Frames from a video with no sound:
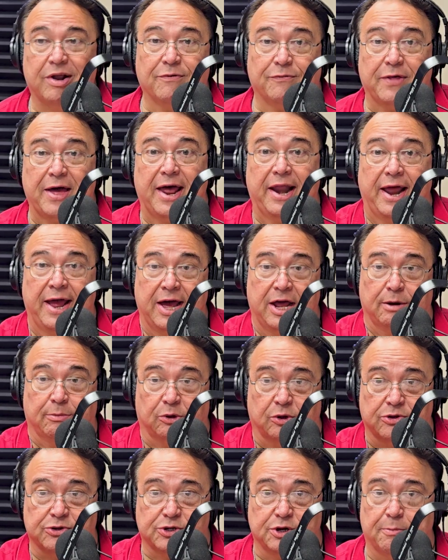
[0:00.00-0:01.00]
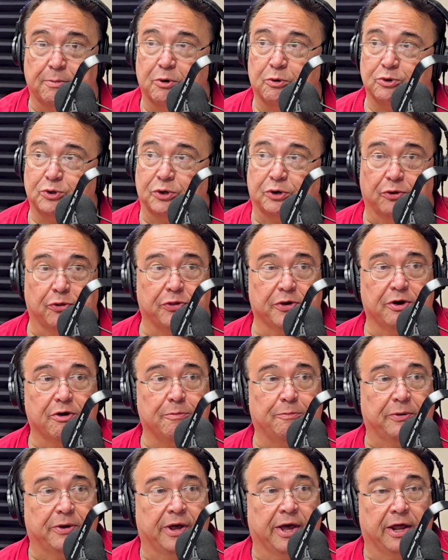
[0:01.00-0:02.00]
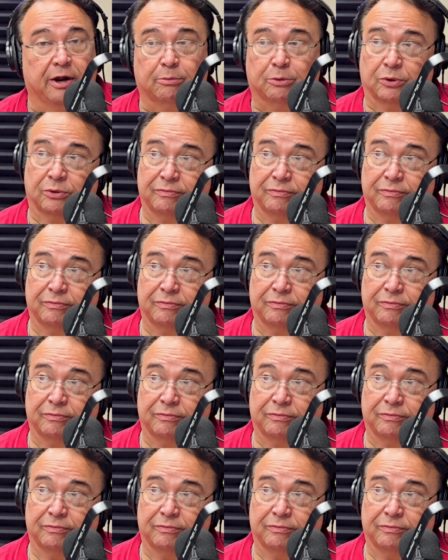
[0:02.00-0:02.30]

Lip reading: if that animal is an emotional therapy animal?